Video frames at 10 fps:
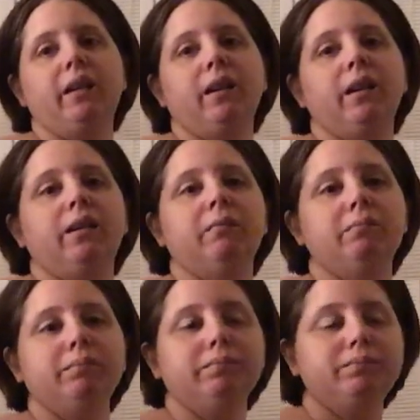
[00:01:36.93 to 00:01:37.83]
um,
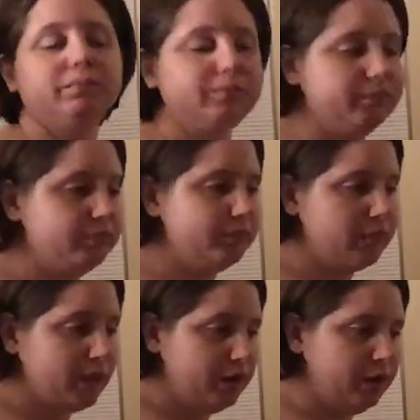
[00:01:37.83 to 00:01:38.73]

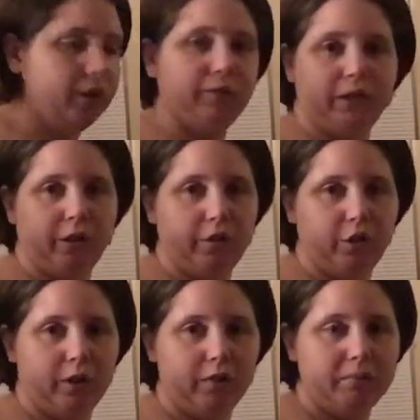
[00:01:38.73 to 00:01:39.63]
new furniture.